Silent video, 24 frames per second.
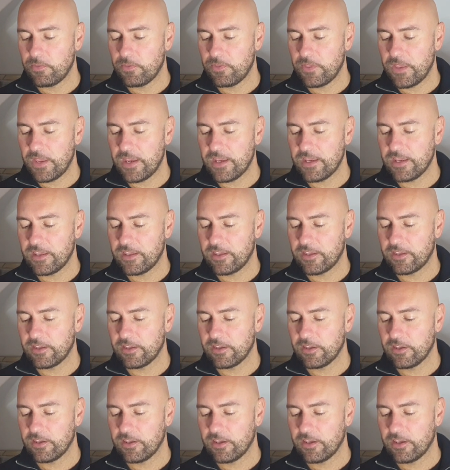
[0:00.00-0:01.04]
think
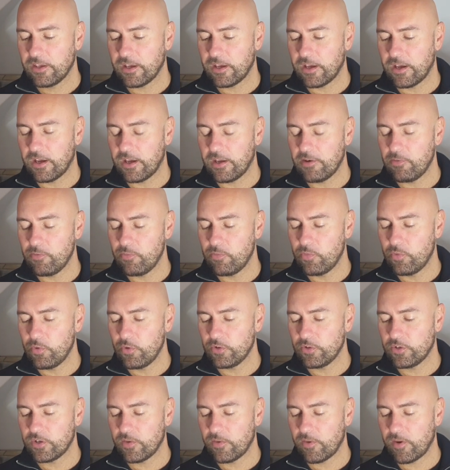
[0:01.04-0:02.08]
I
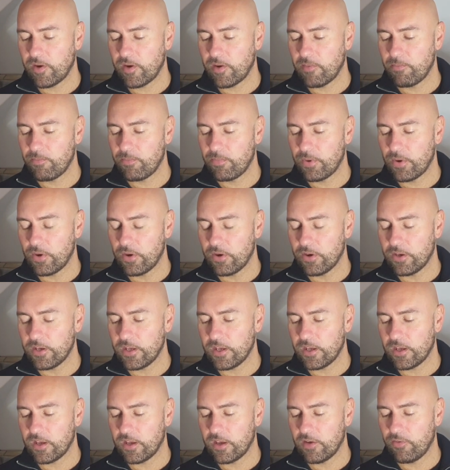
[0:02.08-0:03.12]
would go out and
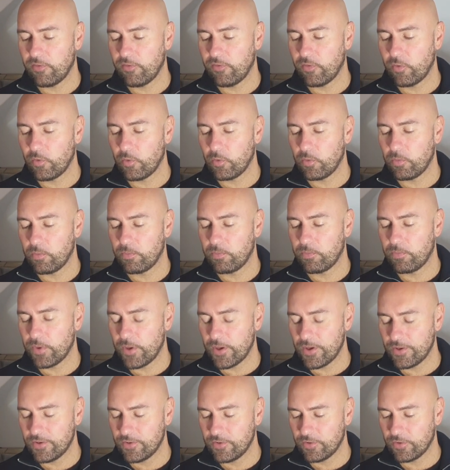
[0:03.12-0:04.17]
buy a full
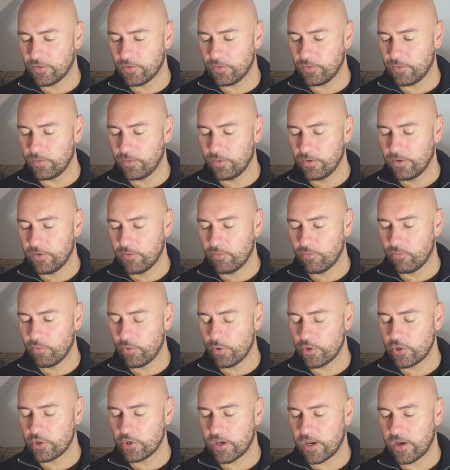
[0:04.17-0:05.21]
bottle,
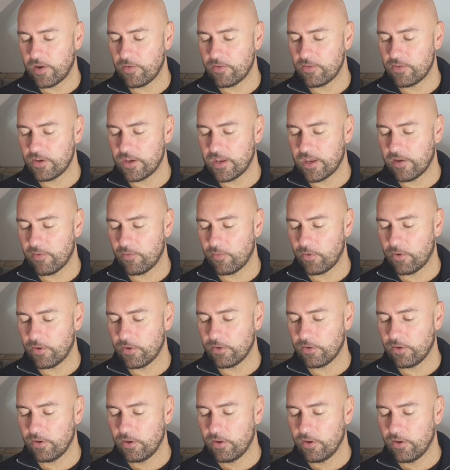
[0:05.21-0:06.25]
rush out to get
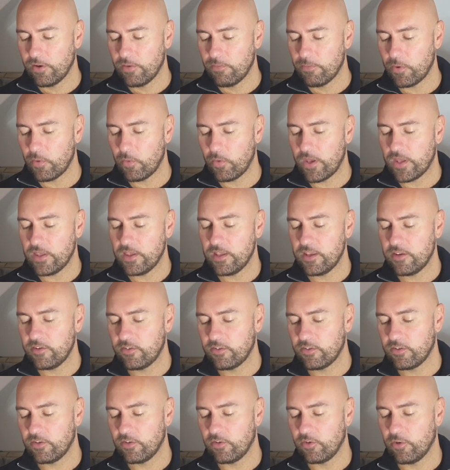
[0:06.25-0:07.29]
one, but when
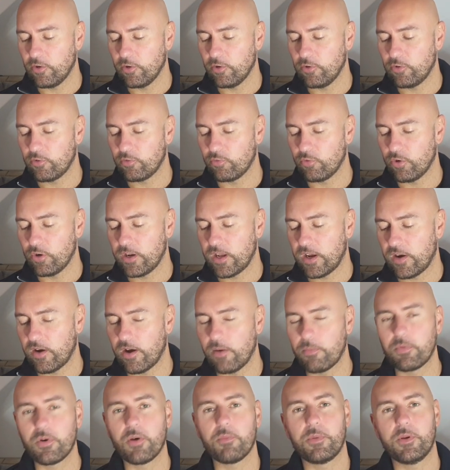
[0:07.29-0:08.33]
this does run out,
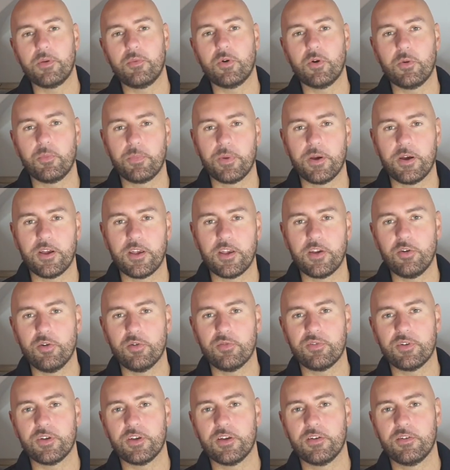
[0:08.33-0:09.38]
I probably will buy
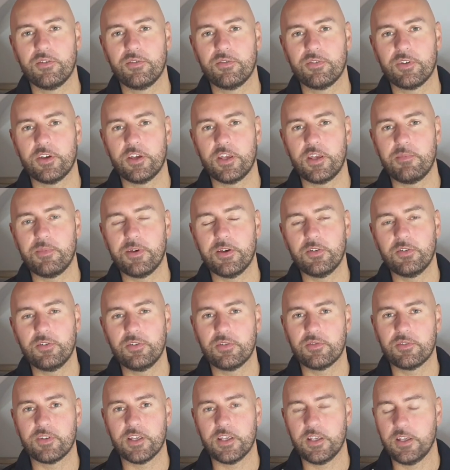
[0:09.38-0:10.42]
another 30 mils
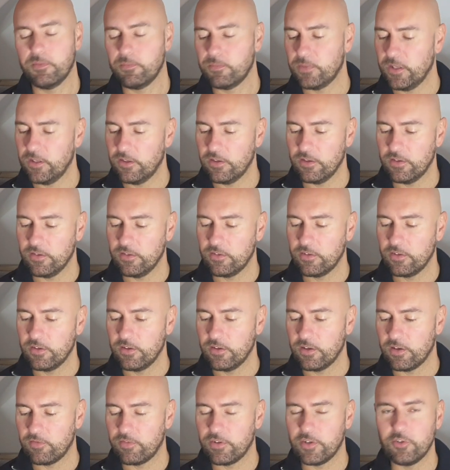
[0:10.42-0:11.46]
of it because
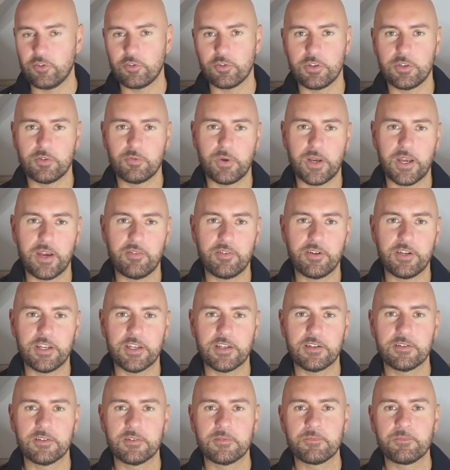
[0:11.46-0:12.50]
I've enjoyed wearing
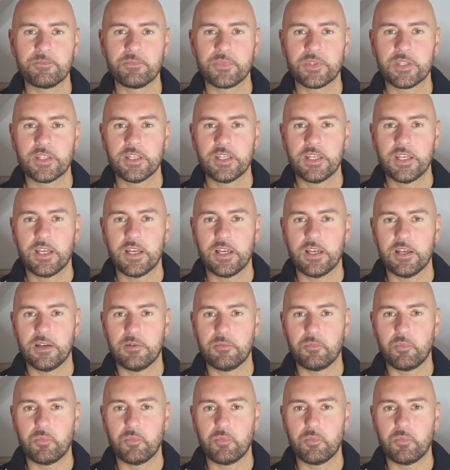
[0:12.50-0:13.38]
it. I